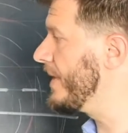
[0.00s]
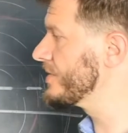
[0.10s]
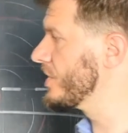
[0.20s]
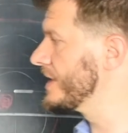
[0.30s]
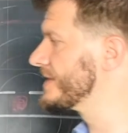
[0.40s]

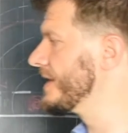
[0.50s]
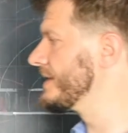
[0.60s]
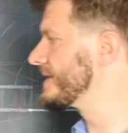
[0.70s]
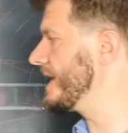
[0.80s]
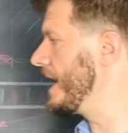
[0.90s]
pressure is still
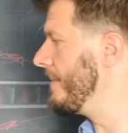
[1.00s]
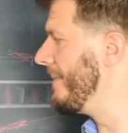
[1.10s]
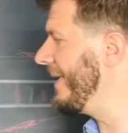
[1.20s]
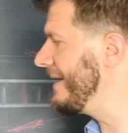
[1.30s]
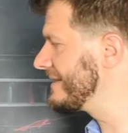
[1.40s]
the same,
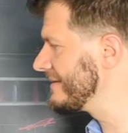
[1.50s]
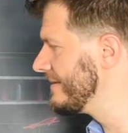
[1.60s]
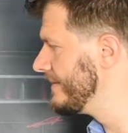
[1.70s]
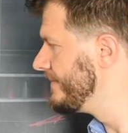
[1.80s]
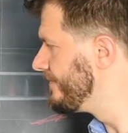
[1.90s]
but